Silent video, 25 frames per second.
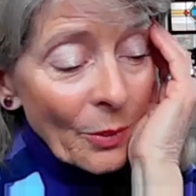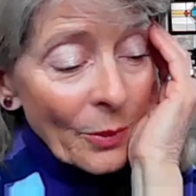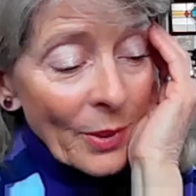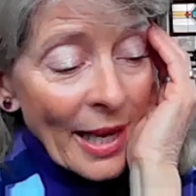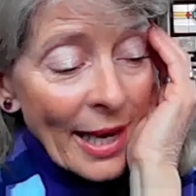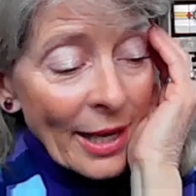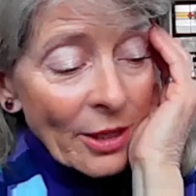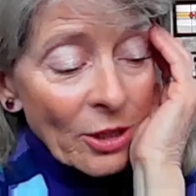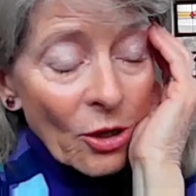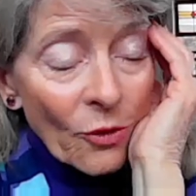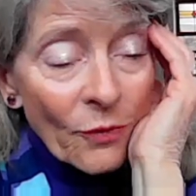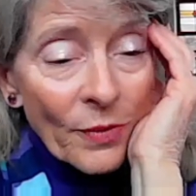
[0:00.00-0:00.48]
had
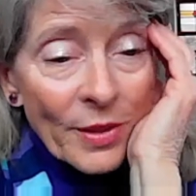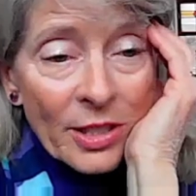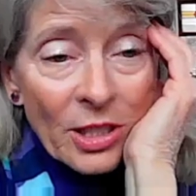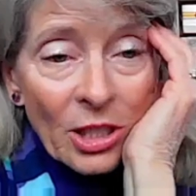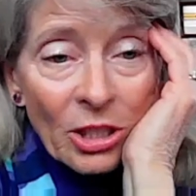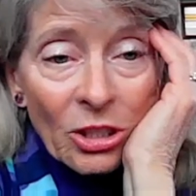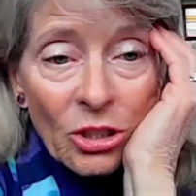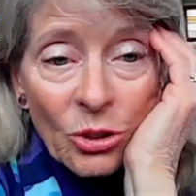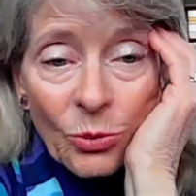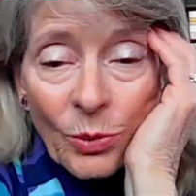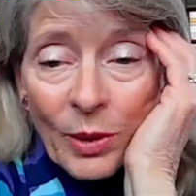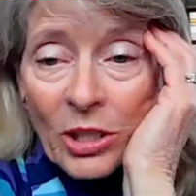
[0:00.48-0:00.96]
no
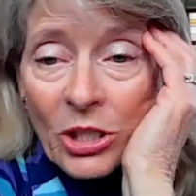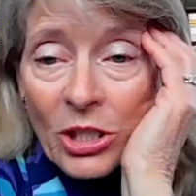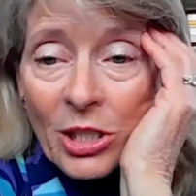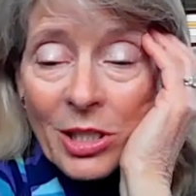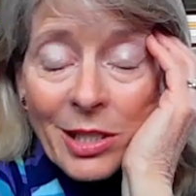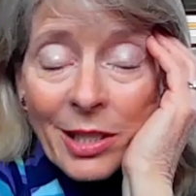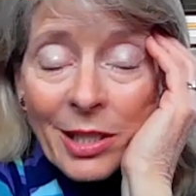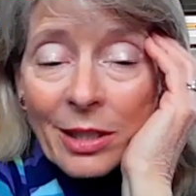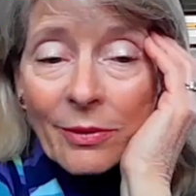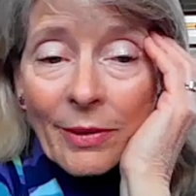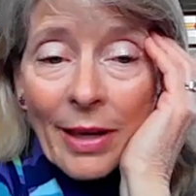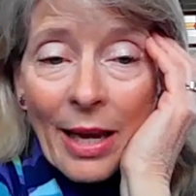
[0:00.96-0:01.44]
visitors, we'd just sit
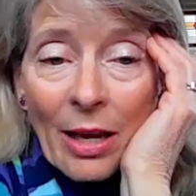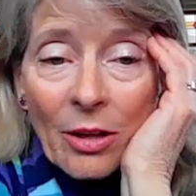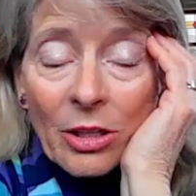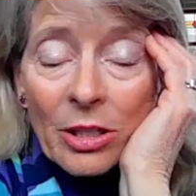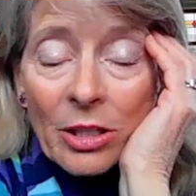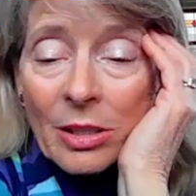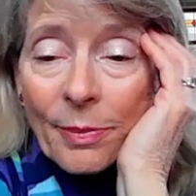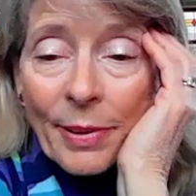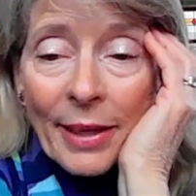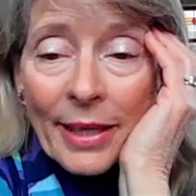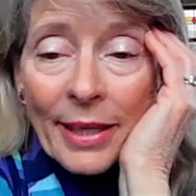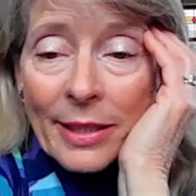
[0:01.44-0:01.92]
around and
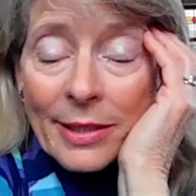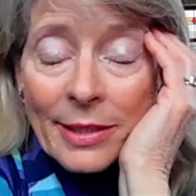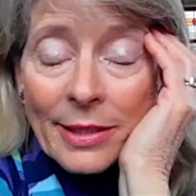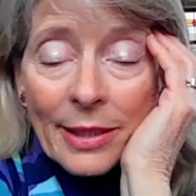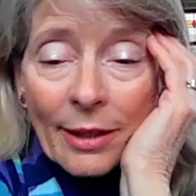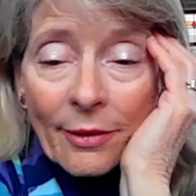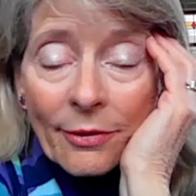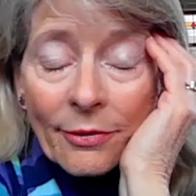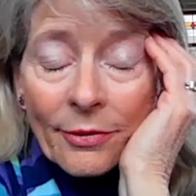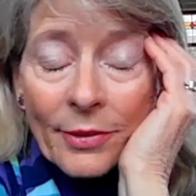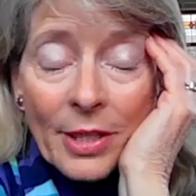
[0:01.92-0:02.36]
debate stuff.